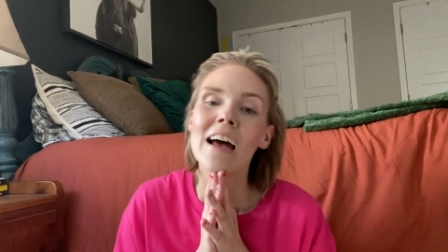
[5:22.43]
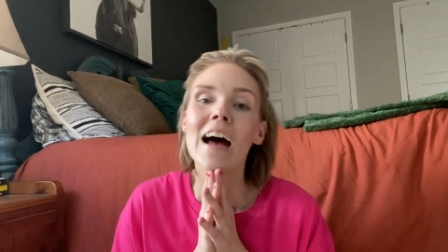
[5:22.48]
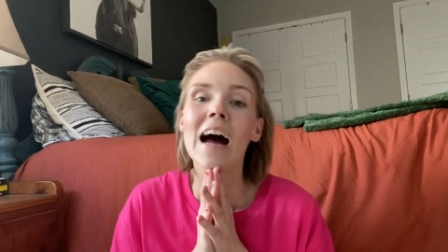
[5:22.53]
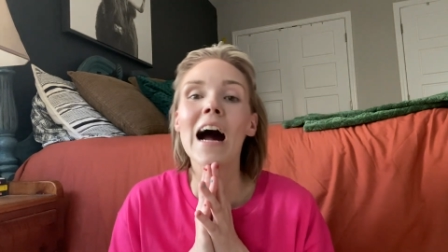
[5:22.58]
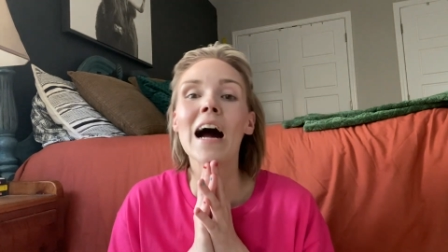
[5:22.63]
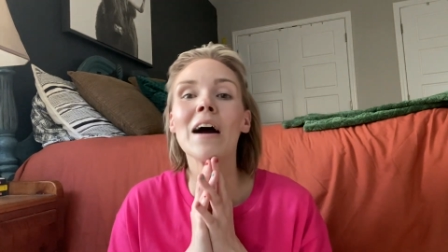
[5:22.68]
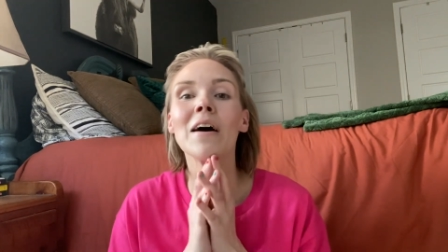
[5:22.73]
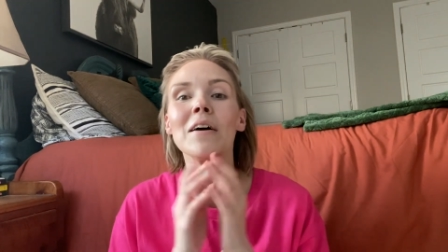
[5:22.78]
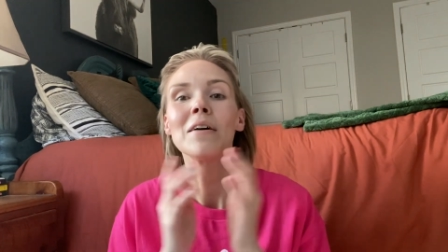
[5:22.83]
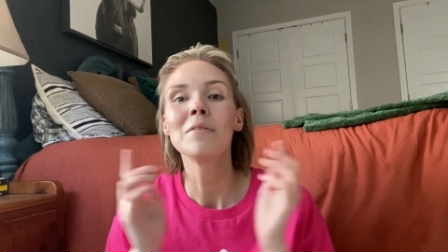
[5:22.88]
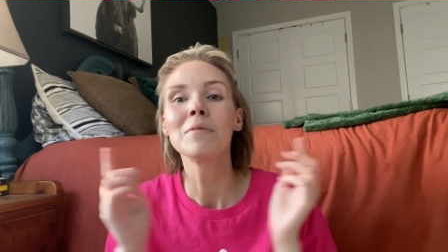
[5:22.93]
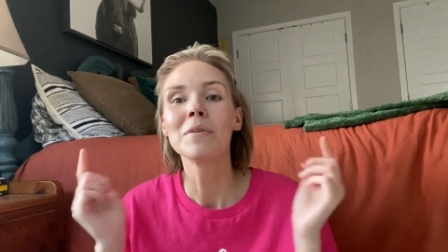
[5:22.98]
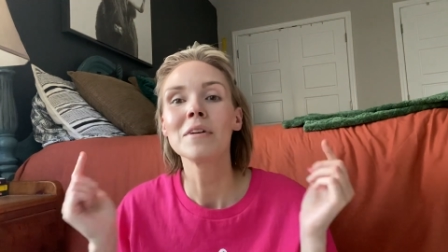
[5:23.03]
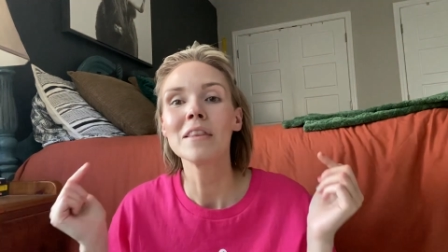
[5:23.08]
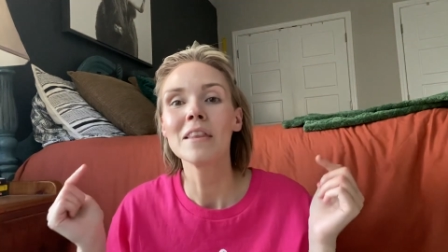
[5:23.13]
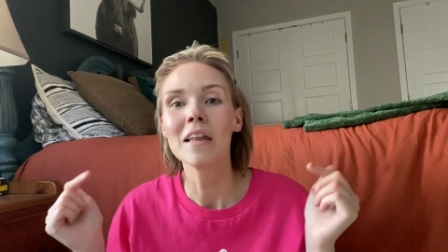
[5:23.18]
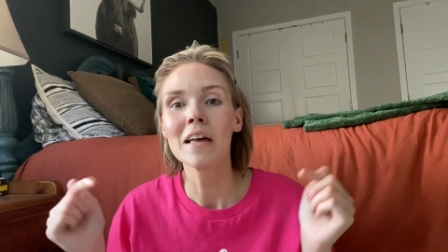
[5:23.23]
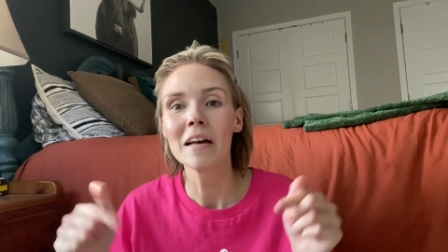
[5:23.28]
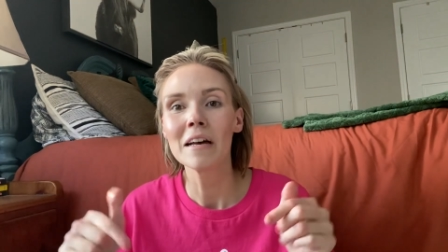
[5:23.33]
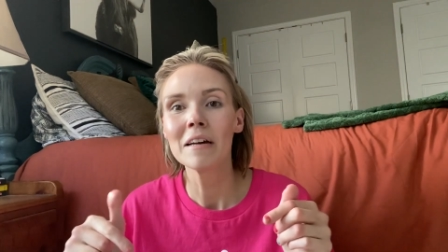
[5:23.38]
I would
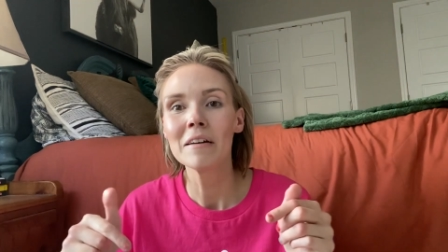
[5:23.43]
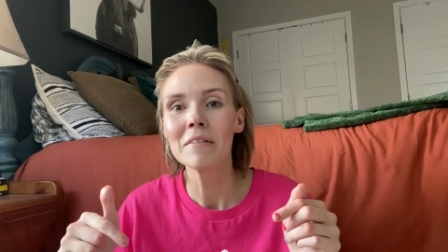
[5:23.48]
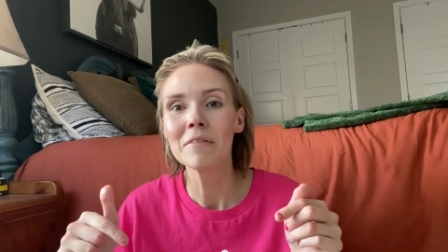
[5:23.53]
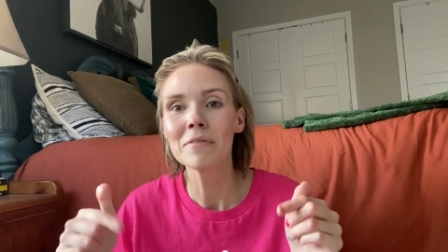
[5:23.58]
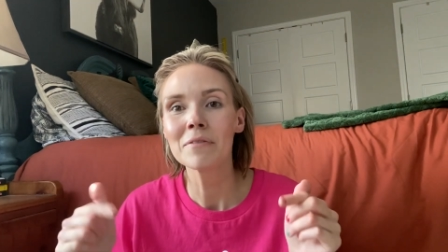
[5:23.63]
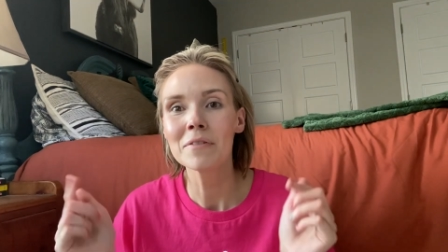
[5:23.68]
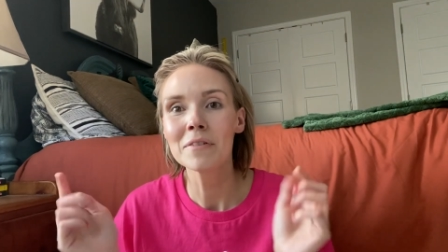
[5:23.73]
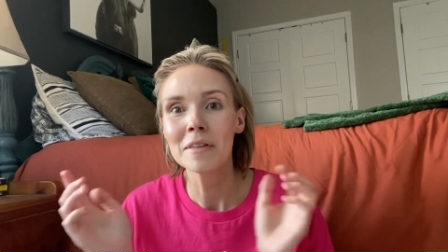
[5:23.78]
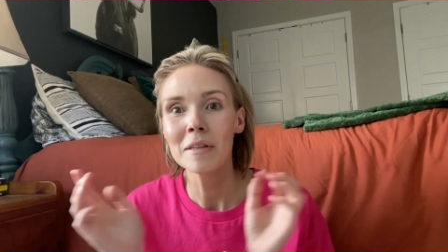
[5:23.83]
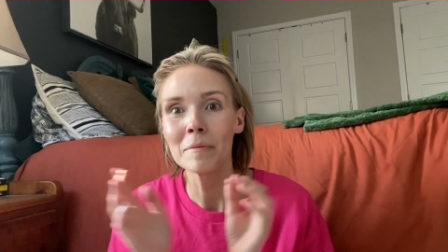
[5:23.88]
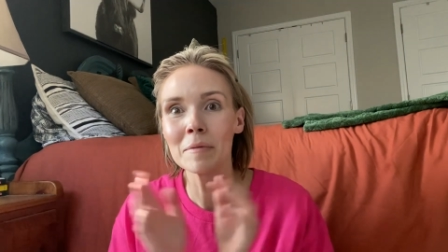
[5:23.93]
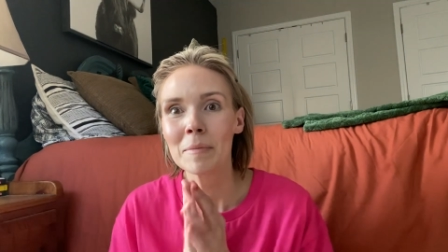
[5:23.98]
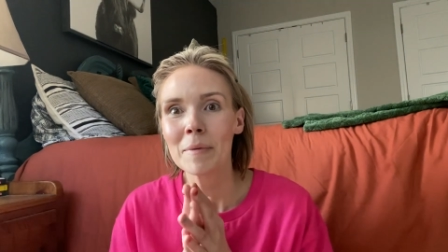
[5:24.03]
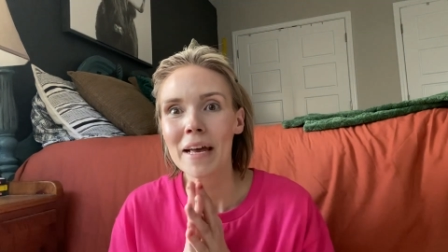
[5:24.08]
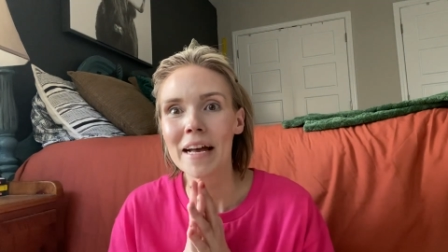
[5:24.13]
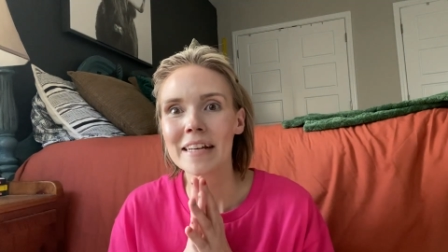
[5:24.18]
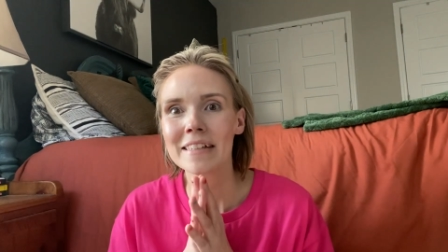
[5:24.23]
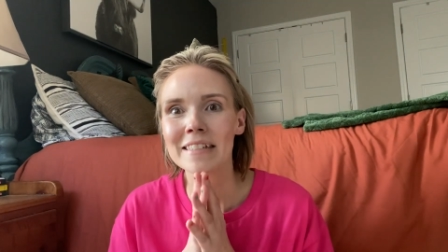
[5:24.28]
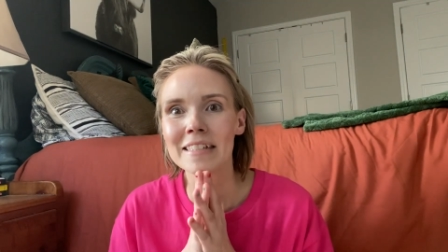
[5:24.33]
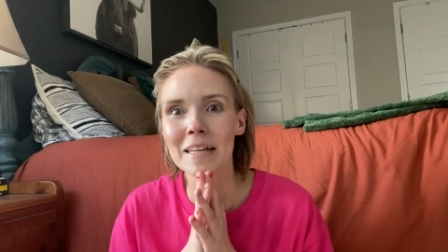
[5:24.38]
love for them to be
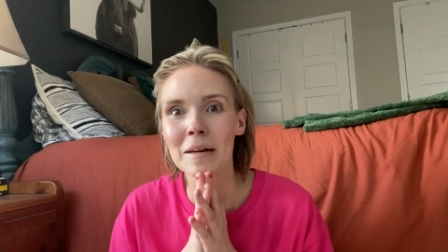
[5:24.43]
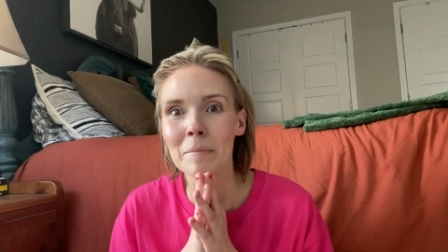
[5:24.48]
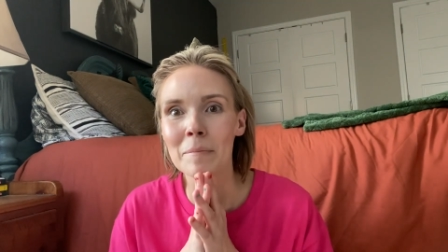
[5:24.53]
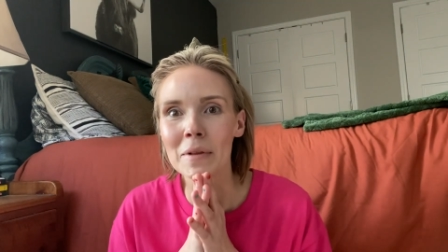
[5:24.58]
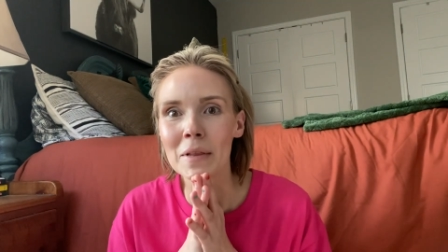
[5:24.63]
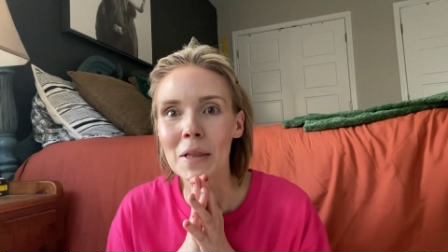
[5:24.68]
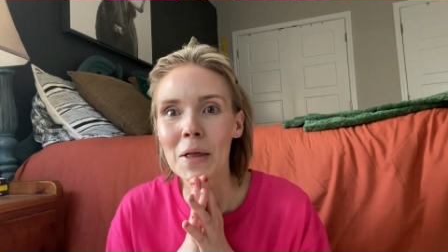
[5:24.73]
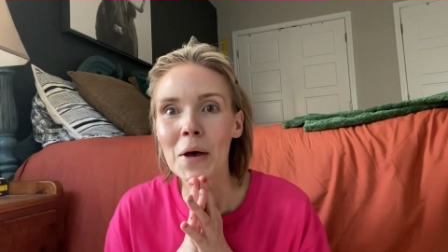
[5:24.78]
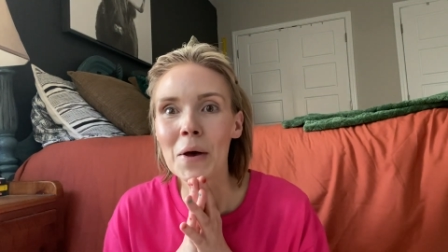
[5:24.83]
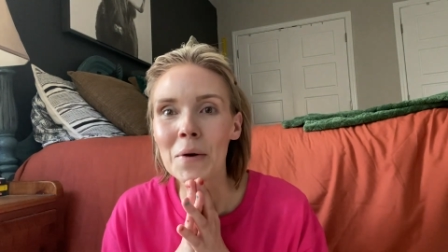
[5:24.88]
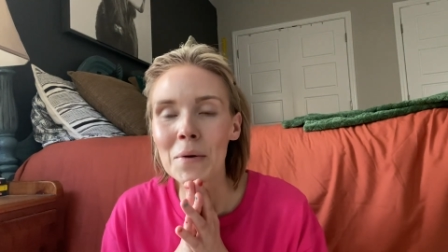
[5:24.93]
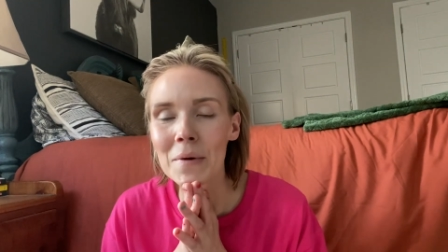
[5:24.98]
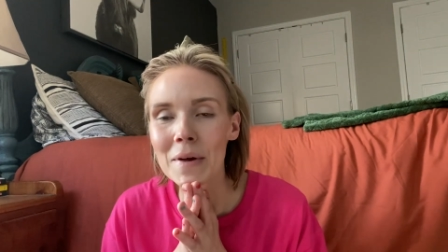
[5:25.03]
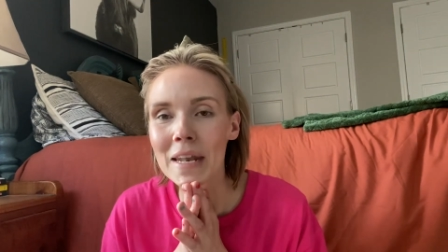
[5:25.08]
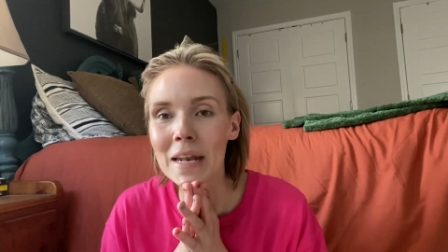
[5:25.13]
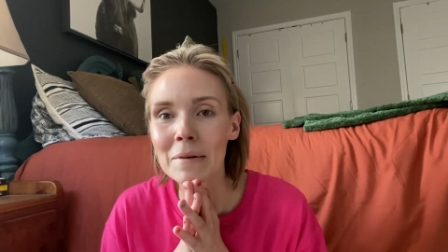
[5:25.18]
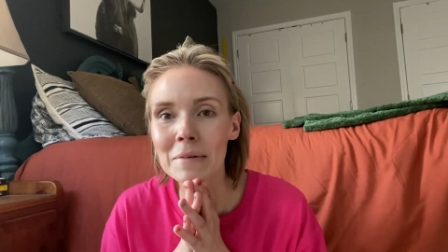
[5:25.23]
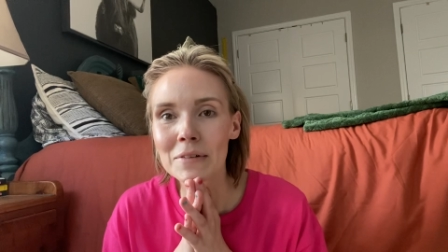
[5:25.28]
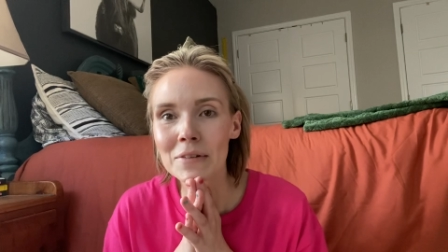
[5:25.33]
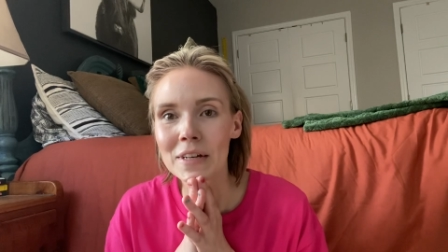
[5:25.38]
asked down below, and
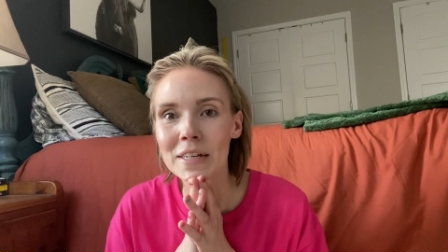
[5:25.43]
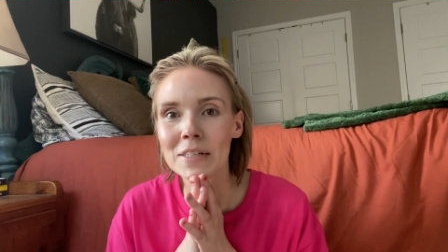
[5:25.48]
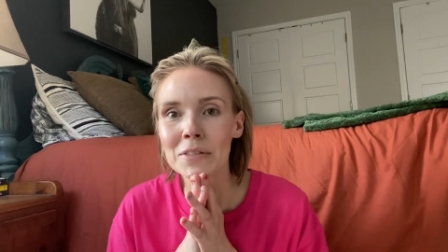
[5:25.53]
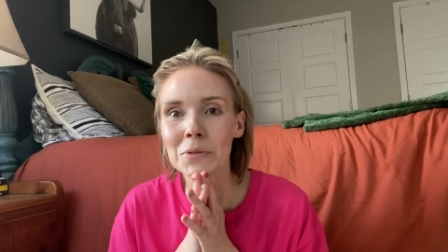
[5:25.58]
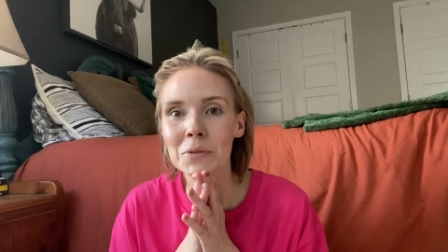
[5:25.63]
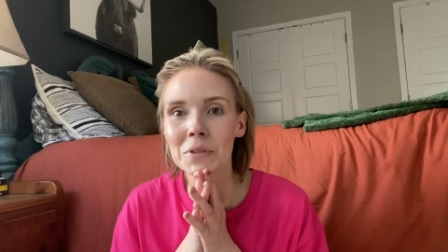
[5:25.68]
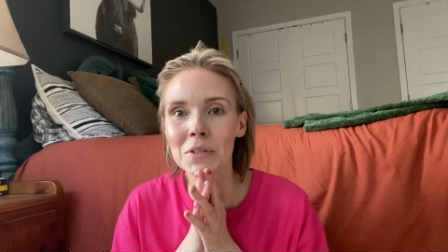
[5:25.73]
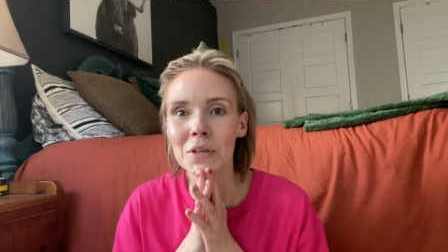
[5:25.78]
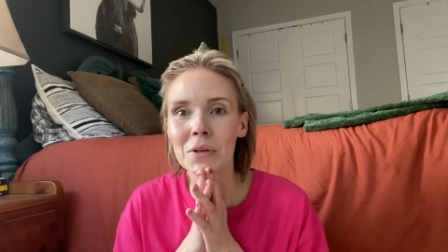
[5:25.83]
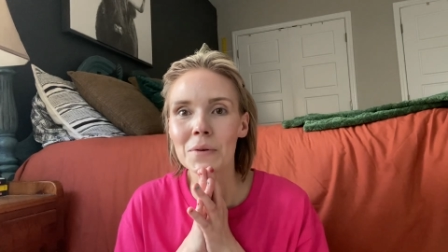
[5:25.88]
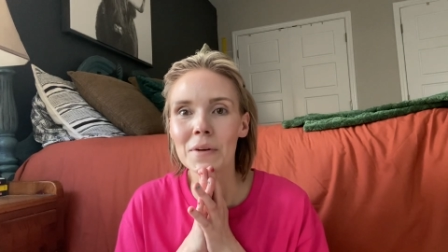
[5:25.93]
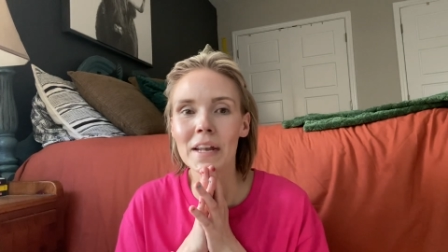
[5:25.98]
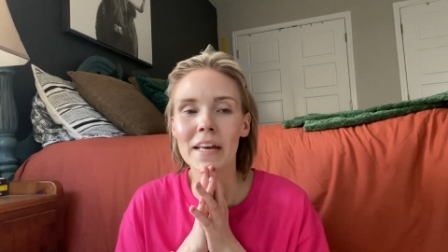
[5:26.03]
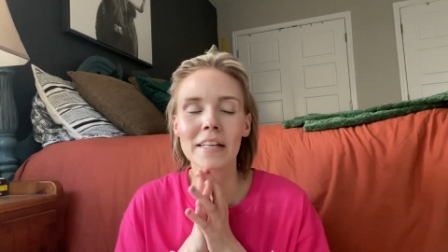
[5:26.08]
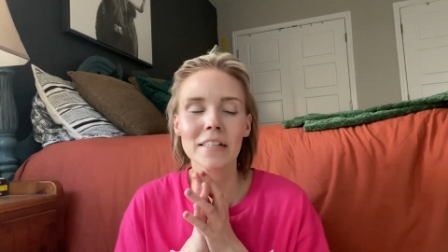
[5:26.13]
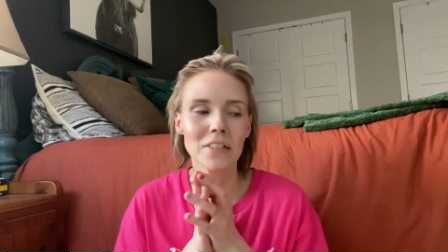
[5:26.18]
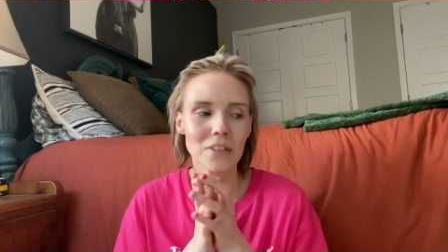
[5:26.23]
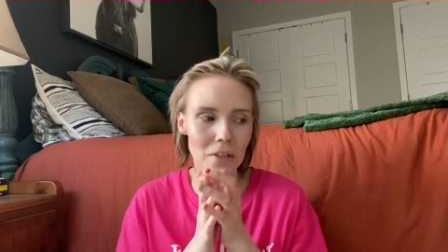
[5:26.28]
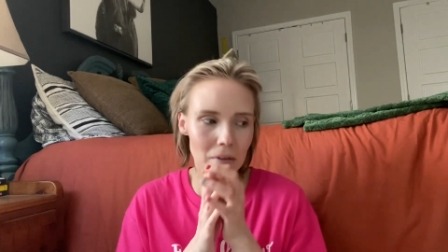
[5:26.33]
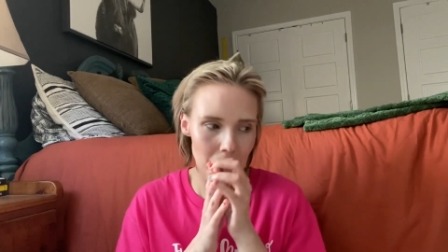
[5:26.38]
I'll try to do a Q&A
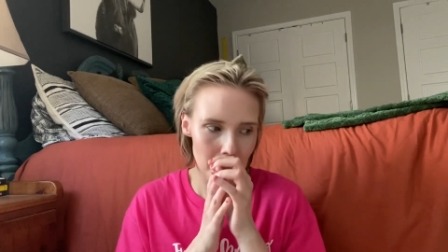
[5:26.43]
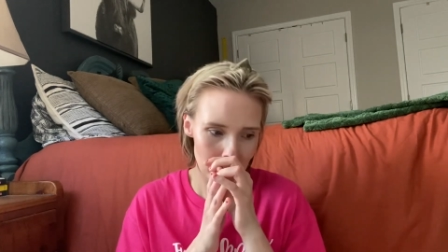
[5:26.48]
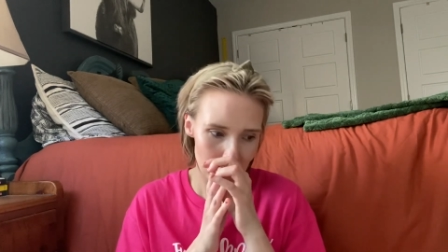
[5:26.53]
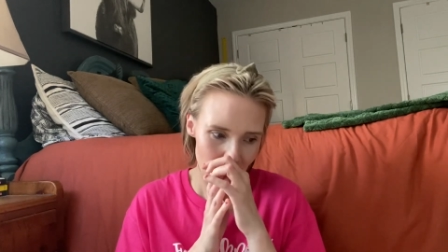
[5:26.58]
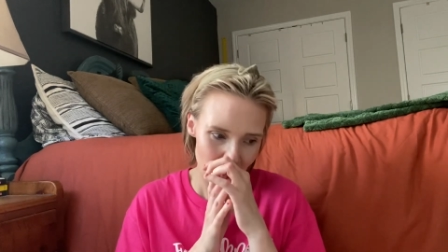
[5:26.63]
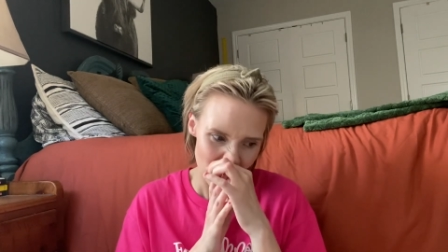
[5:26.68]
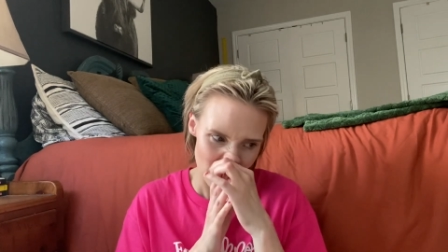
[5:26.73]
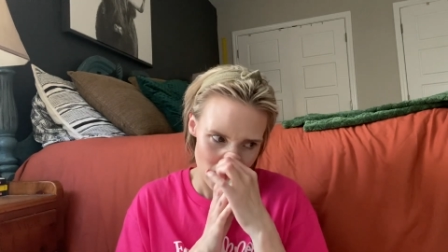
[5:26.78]
soon.